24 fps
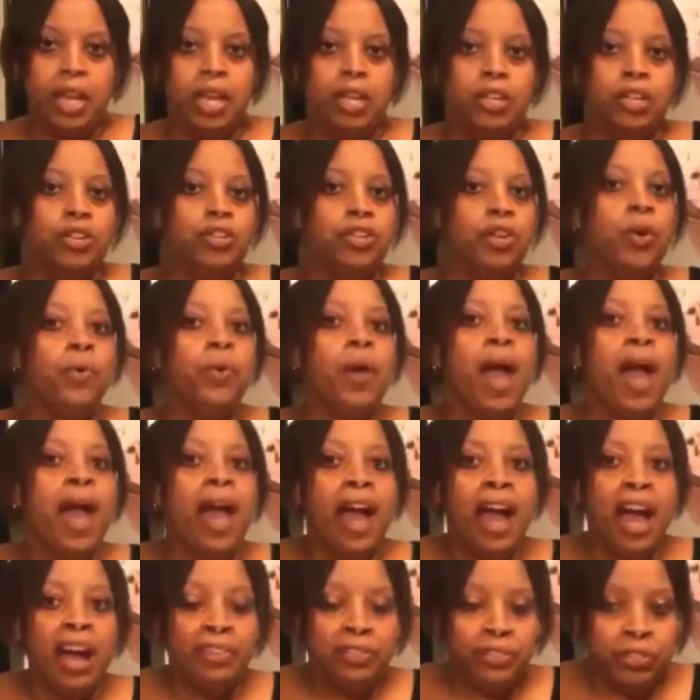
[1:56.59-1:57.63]
You don't
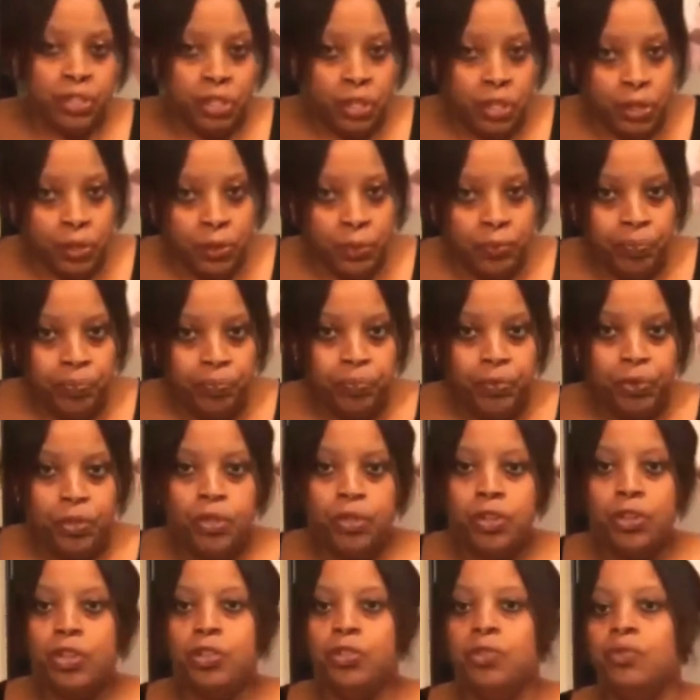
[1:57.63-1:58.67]
have to. You
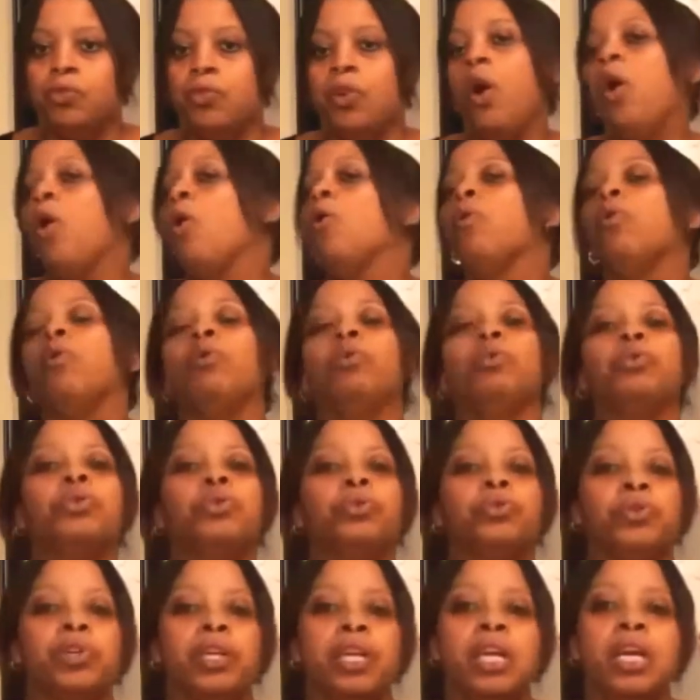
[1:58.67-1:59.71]
can do the whole
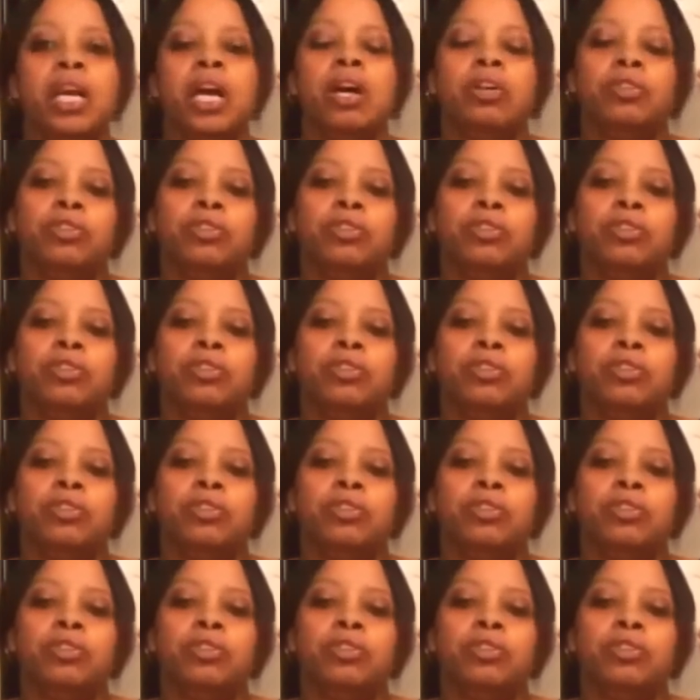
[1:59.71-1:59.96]
3